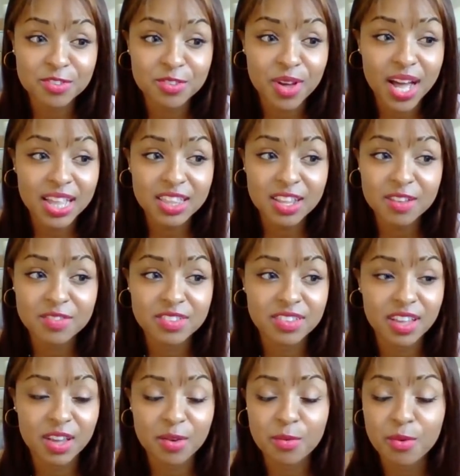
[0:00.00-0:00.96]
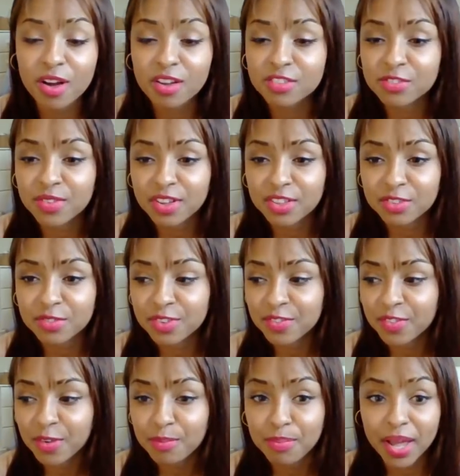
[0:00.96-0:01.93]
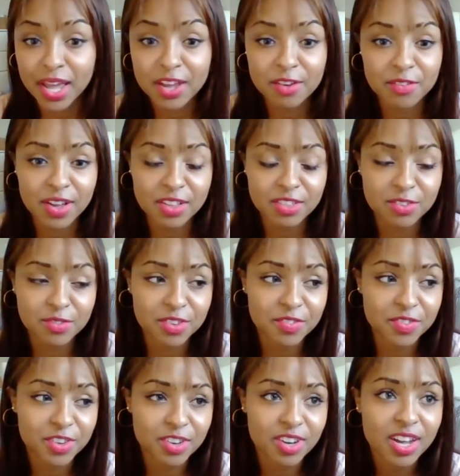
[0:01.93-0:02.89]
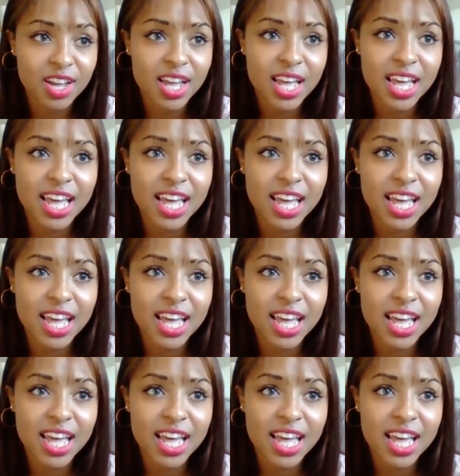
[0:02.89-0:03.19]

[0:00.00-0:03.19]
so I love to take walks around the river, bike around the river.